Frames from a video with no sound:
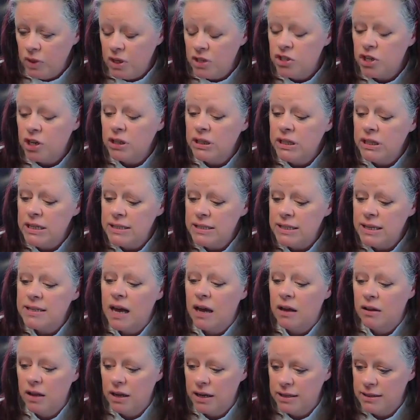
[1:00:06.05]
Charlene says,
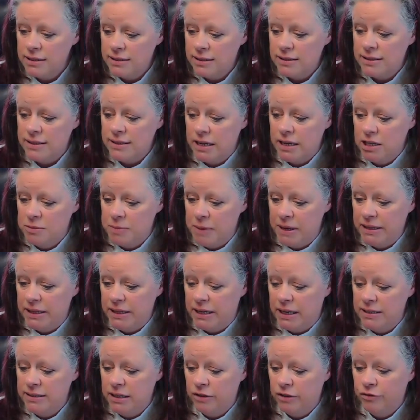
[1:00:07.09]
how long is the Sage Method
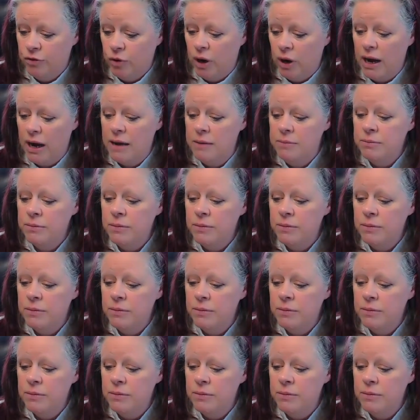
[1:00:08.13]
on sale for?